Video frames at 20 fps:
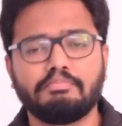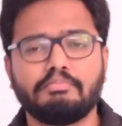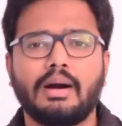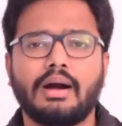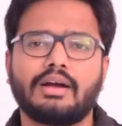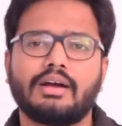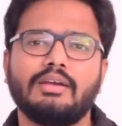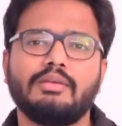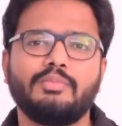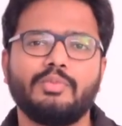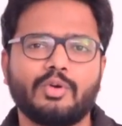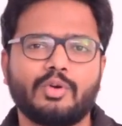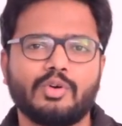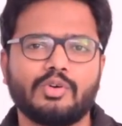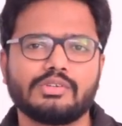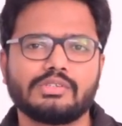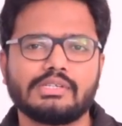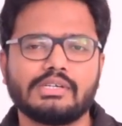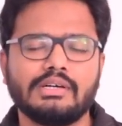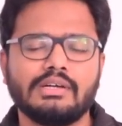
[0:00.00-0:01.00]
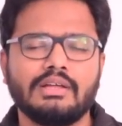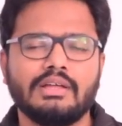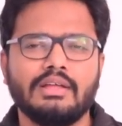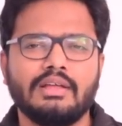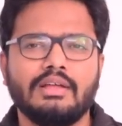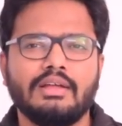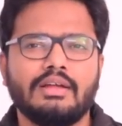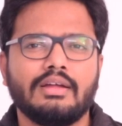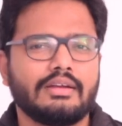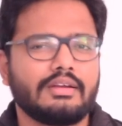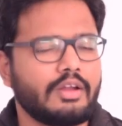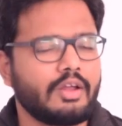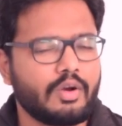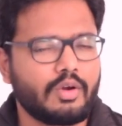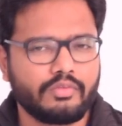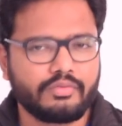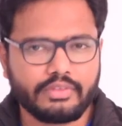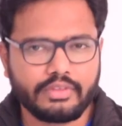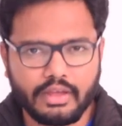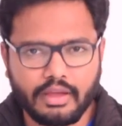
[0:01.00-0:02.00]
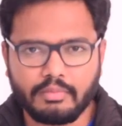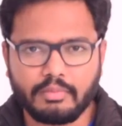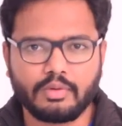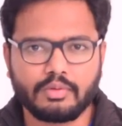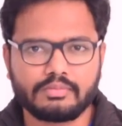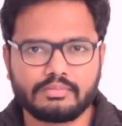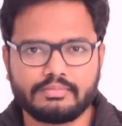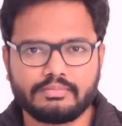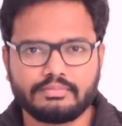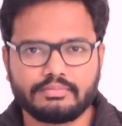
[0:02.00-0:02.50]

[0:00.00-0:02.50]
buccal mucosa, none of the above.